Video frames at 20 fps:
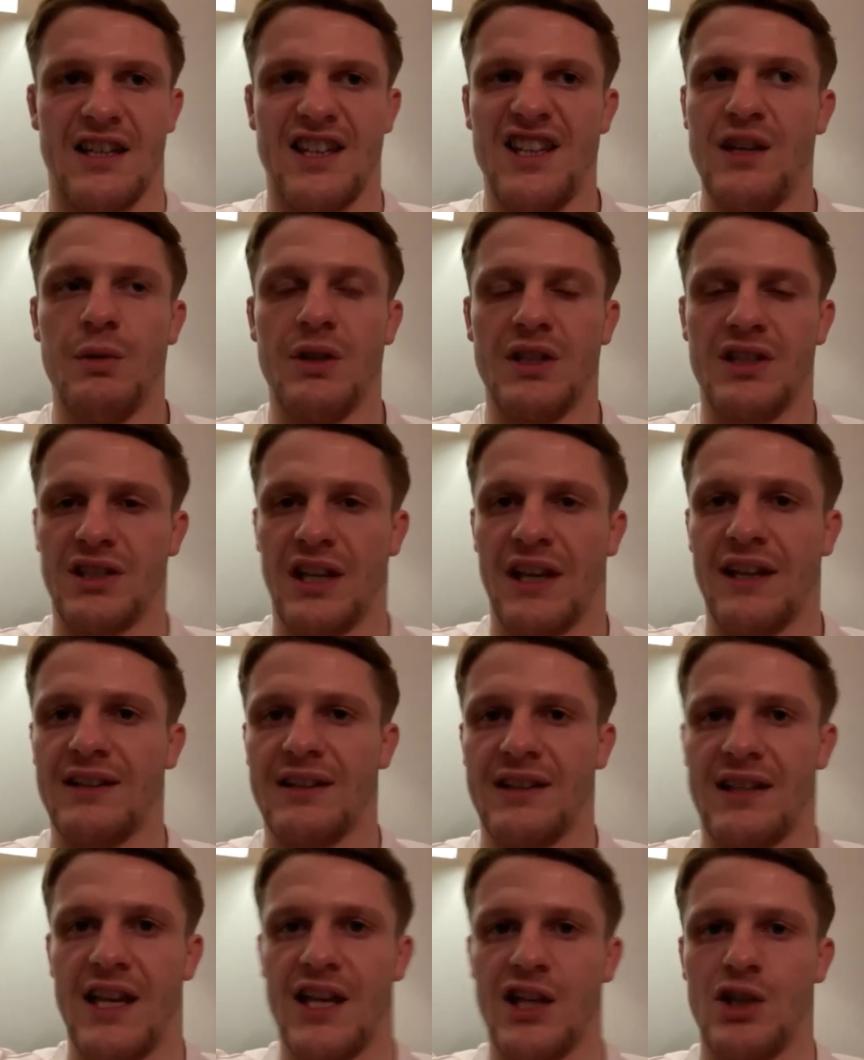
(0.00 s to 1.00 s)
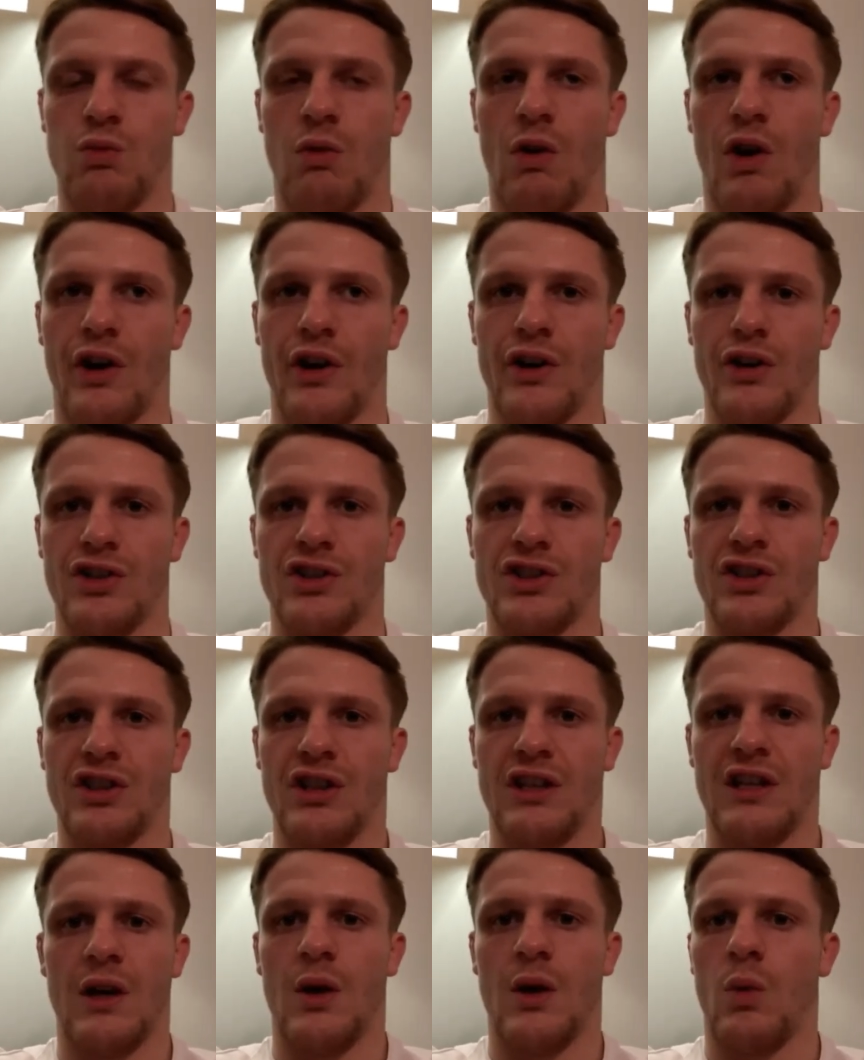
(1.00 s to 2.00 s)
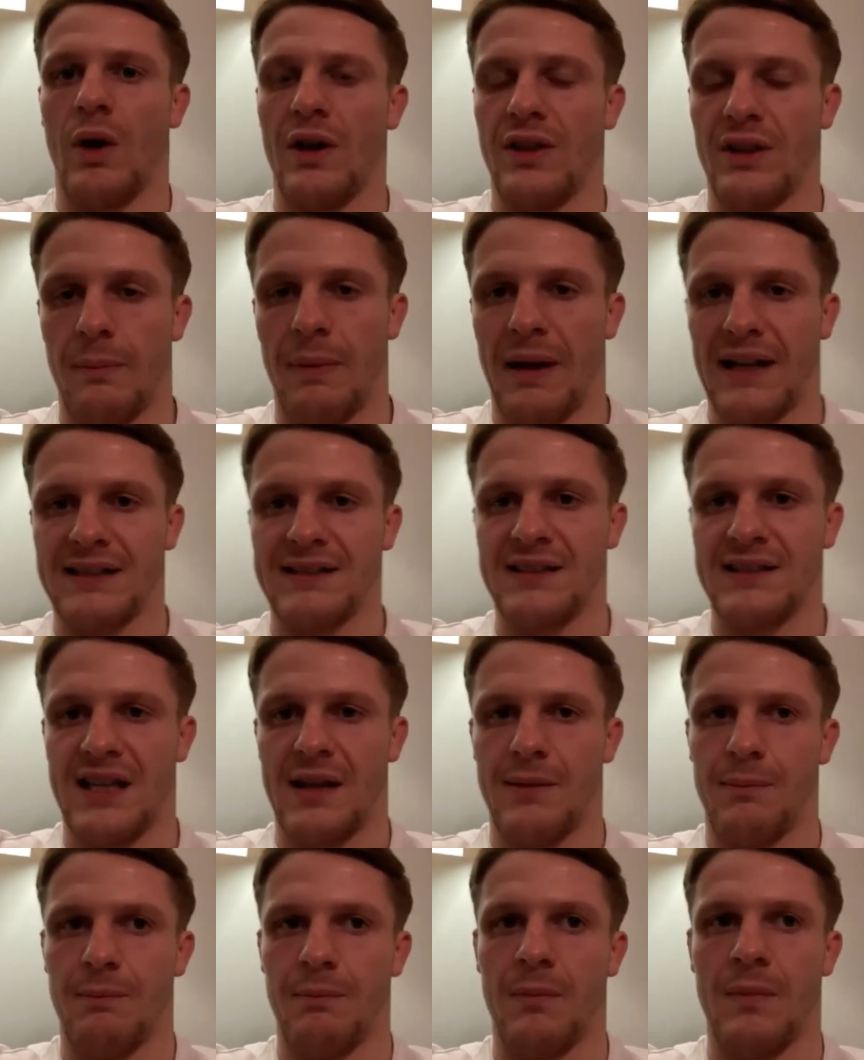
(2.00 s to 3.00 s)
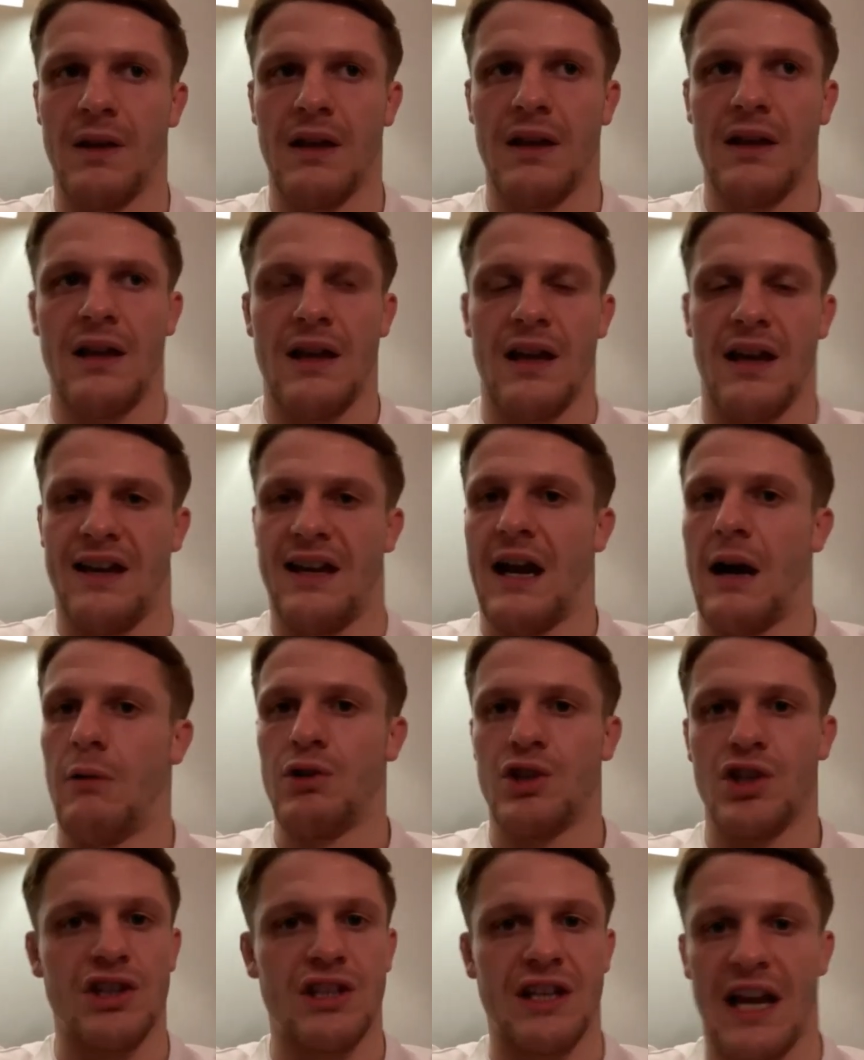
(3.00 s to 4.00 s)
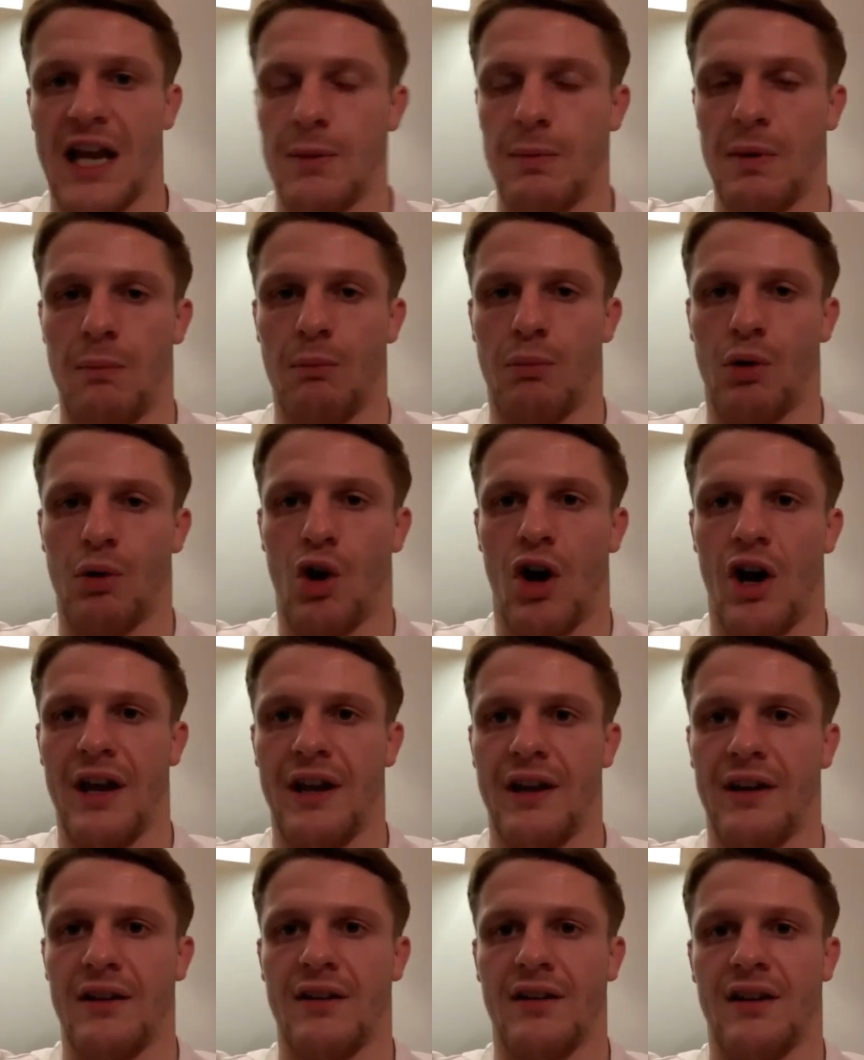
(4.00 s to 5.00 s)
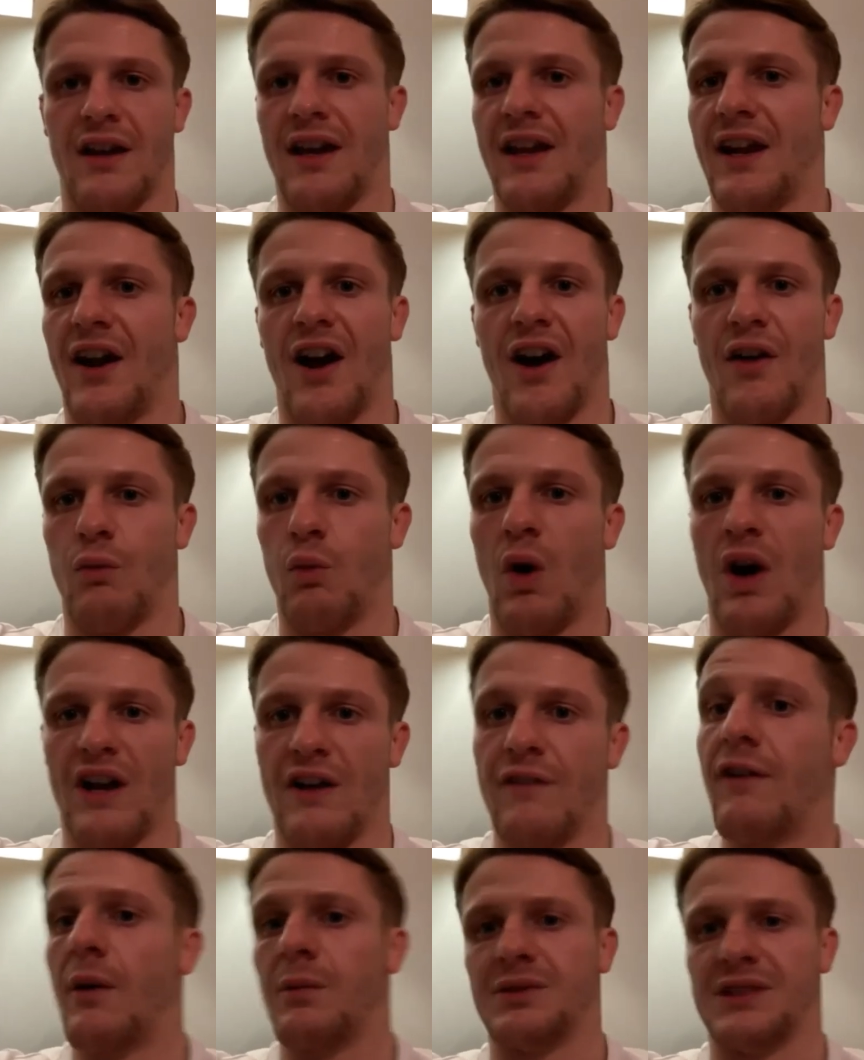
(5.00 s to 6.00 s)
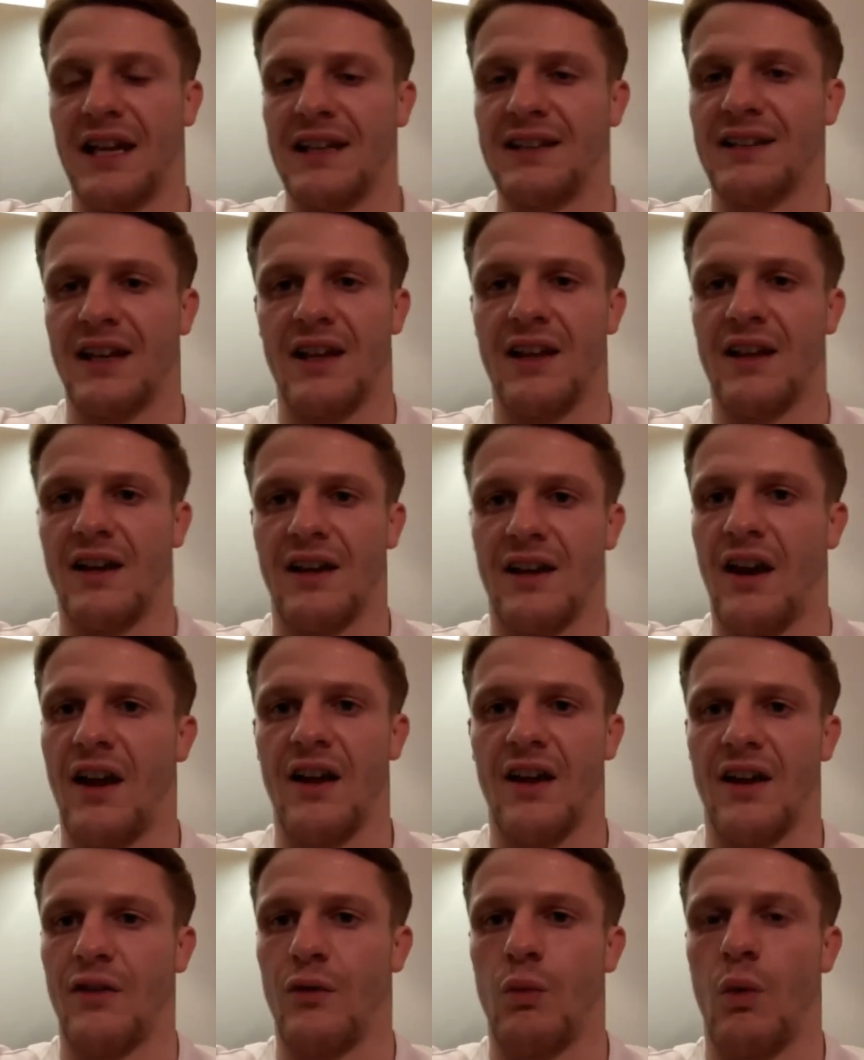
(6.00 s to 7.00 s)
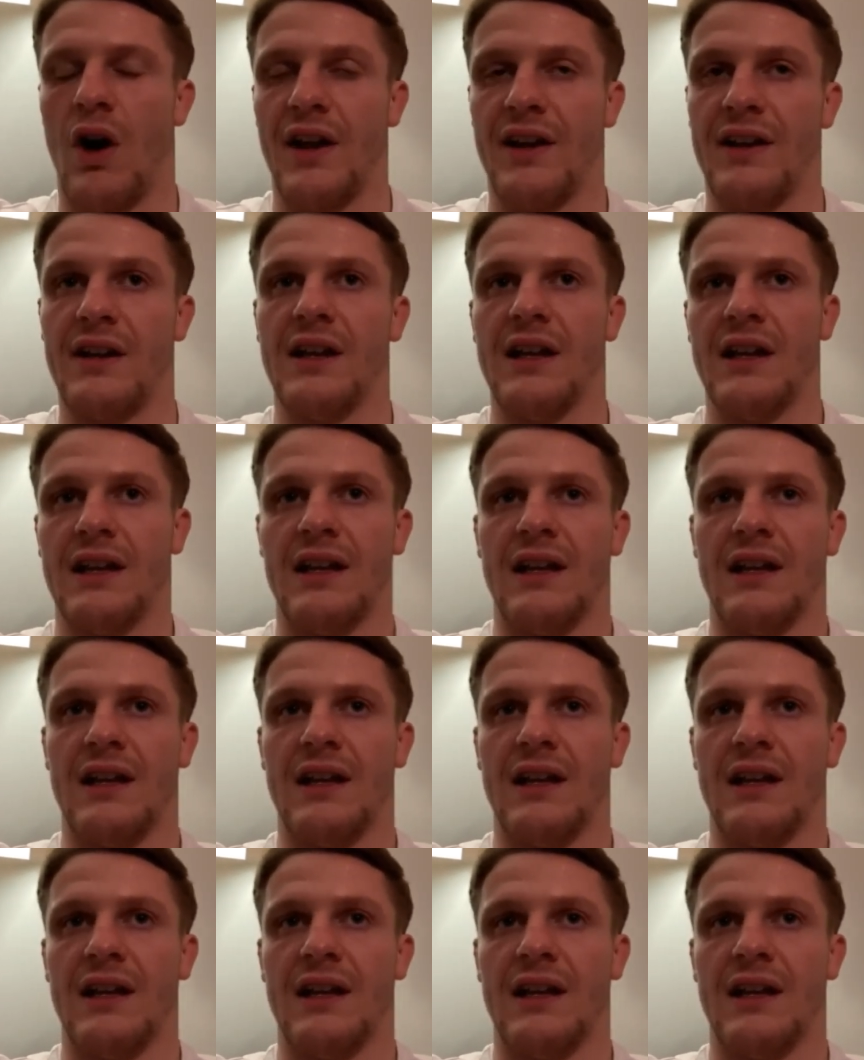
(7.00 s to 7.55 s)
he was signed to Cage Warriors with a big team, and I was just the guy being brought in, and I've won, I've upset it, and I've won.